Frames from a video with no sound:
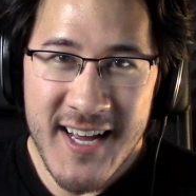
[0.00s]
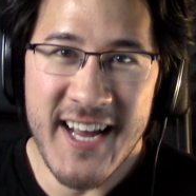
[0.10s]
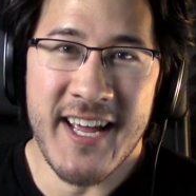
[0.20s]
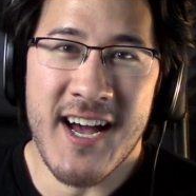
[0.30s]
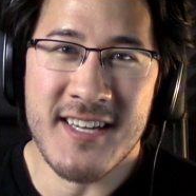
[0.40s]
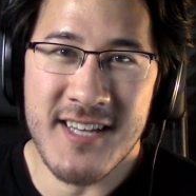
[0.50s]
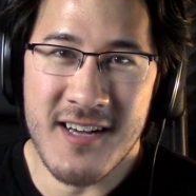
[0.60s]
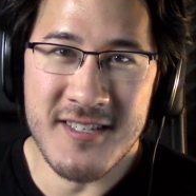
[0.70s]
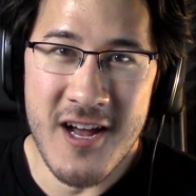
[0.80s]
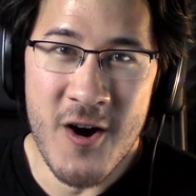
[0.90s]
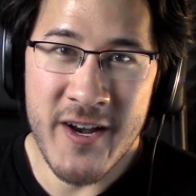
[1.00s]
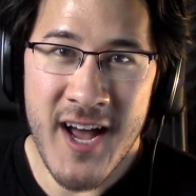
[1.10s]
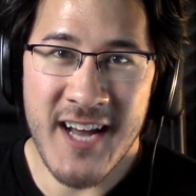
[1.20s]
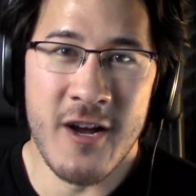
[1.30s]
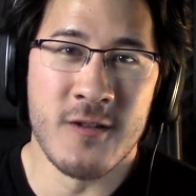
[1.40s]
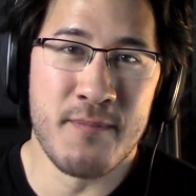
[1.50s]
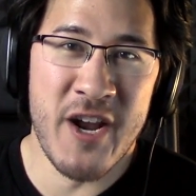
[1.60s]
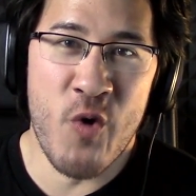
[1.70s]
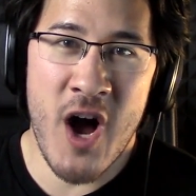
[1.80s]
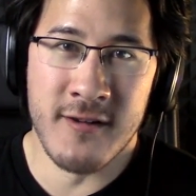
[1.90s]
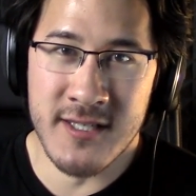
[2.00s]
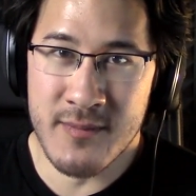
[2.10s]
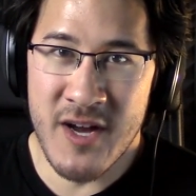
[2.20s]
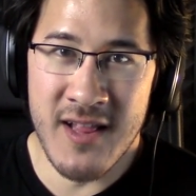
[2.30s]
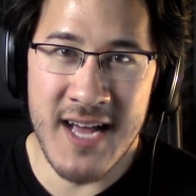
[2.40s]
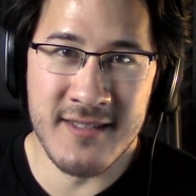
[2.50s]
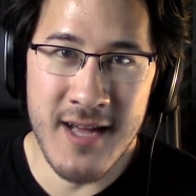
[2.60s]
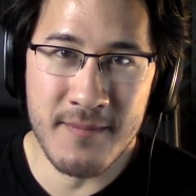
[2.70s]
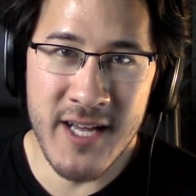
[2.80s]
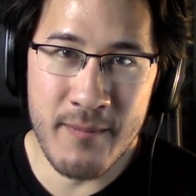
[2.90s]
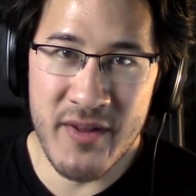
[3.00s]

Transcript: Hey guys, how's it going? I know it's been a while since my last update,